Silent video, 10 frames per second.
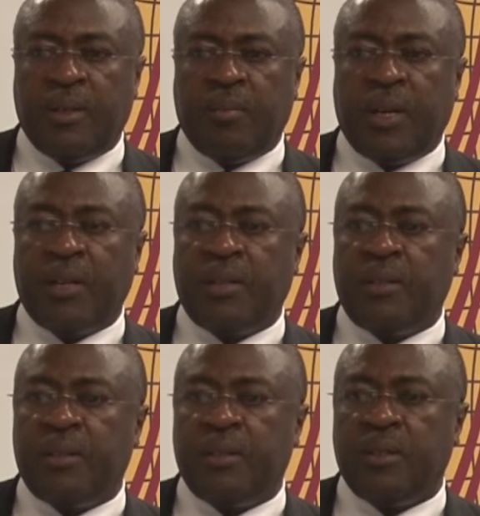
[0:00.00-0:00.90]
but
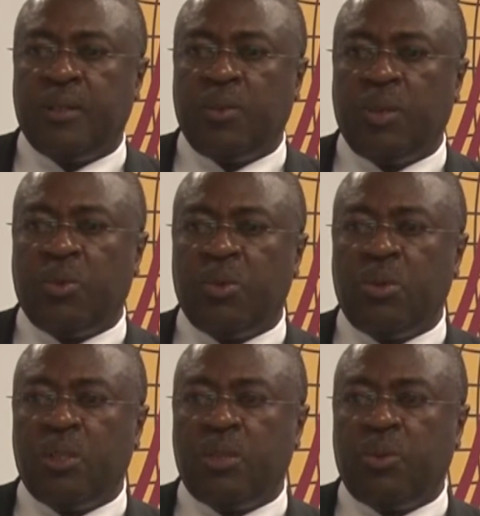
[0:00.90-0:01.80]
we
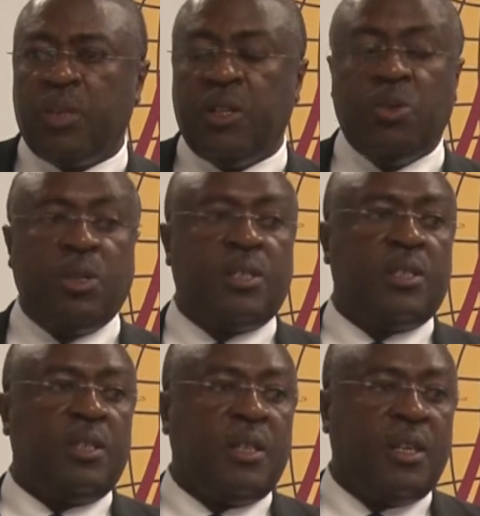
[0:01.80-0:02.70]
did not
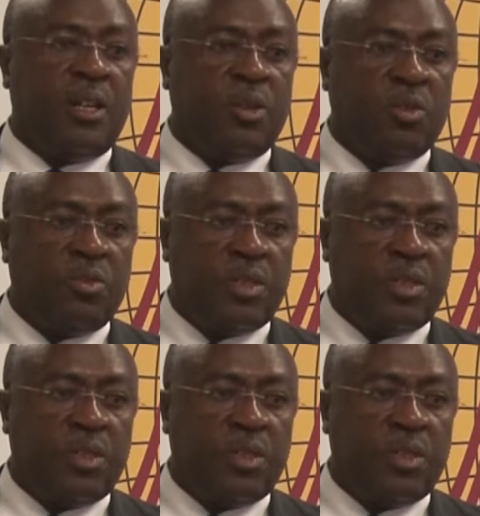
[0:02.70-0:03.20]
see a lot of